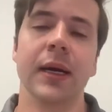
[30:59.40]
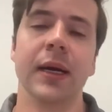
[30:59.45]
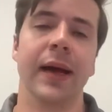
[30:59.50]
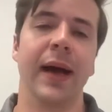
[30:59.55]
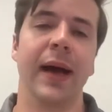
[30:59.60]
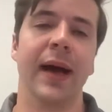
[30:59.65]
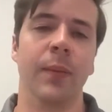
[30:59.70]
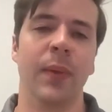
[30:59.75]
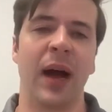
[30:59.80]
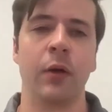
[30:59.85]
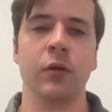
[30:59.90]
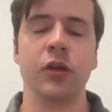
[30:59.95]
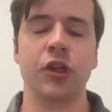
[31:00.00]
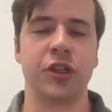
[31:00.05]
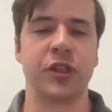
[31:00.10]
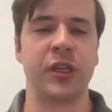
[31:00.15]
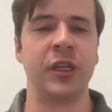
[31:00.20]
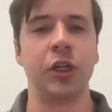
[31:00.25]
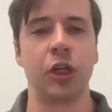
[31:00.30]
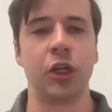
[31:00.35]
um, I would
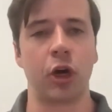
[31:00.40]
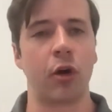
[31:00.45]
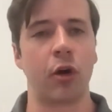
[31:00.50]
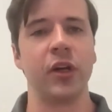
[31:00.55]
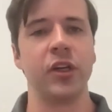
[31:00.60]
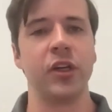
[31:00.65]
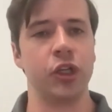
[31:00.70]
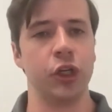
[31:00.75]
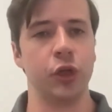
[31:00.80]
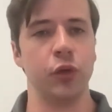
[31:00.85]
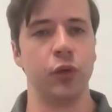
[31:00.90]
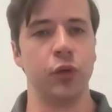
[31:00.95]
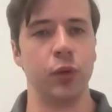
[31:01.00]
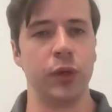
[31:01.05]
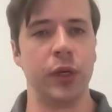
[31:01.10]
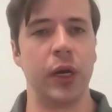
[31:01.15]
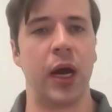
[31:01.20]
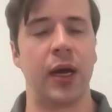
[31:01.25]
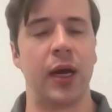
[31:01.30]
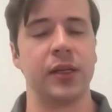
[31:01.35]
just encourage you
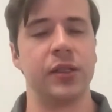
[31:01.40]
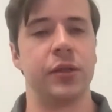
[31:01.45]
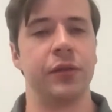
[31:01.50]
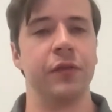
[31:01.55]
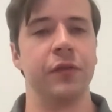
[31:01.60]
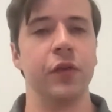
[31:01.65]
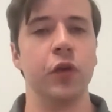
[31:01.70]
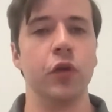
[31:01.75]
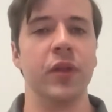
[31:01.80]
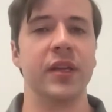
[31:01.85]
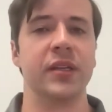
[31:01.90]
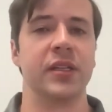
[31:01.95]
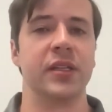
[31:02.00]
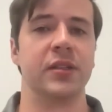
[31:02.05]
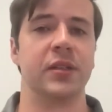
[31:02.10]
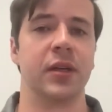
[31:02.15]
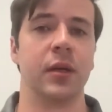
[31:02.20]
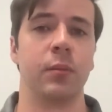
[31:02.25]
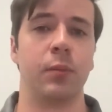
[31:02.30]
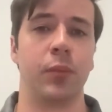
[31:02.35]
not to view this as
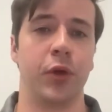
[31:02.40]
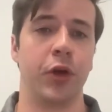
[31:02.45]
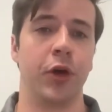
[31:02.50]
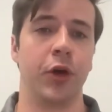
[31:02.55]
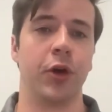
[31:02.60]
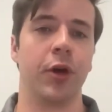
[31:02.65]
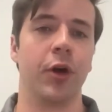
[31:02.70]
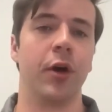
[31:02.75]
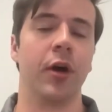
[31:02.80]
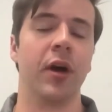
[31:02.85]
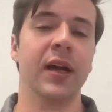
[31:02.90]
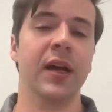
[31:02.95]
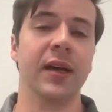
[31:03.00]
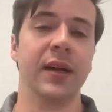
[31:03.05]
a pure